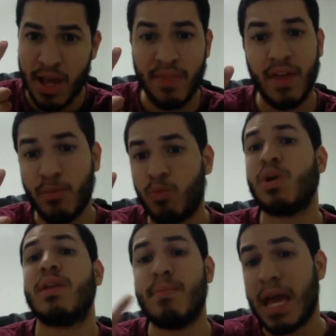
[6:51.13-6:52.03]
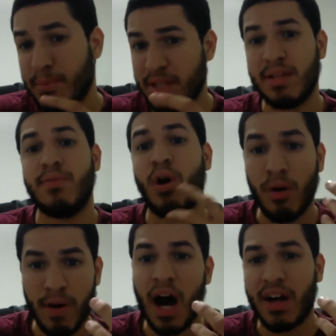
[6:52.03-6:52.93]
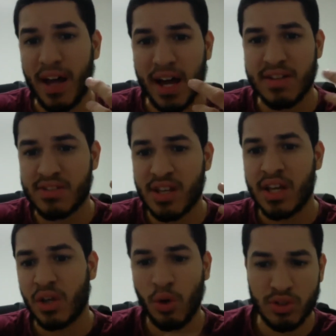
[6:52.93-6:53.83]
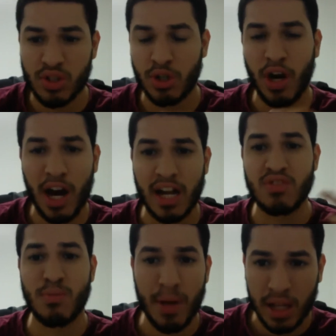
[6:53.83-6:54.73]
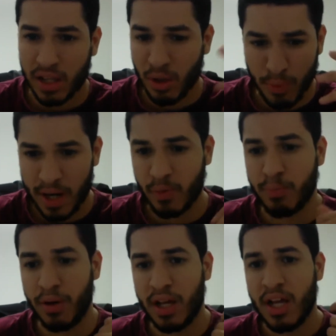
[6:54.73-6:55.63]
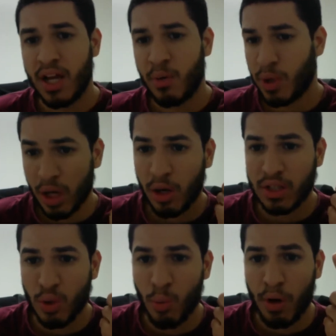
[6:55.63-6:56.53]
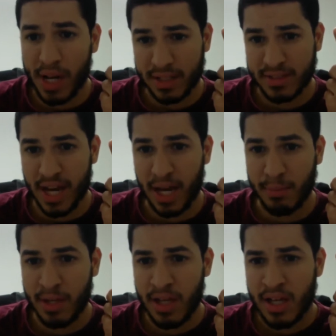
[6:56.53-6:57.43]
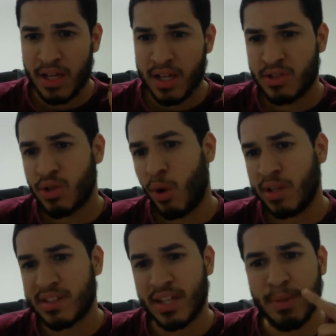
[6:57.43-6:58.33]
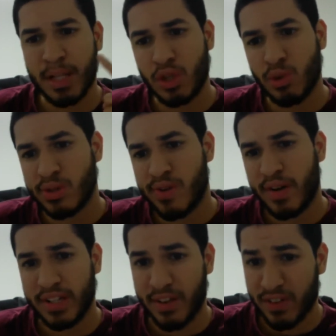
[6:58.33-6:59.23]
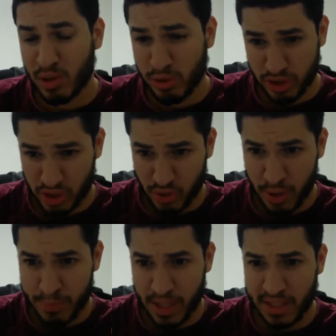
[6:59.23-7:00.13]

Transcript: And then we can maybe evolve Odd Eyes, into Odd Eyes Rebellion or whatever, but we can only do 1 at a time. So it's going to make the duels very difficult to script.